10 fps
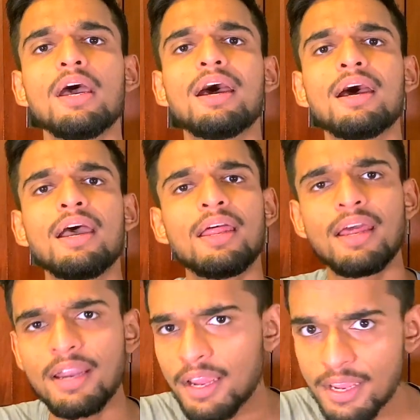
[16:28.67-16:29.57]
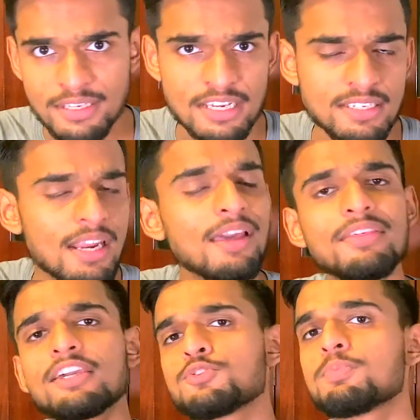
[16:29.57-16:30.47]
As I said, I
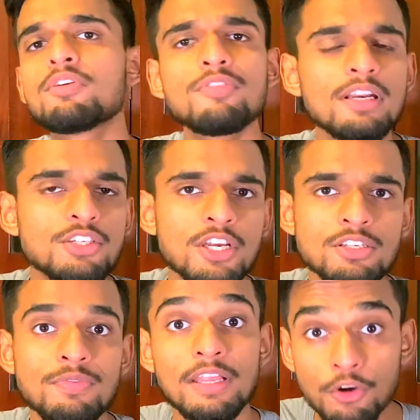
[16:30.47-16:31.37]
think it's perfectly justified.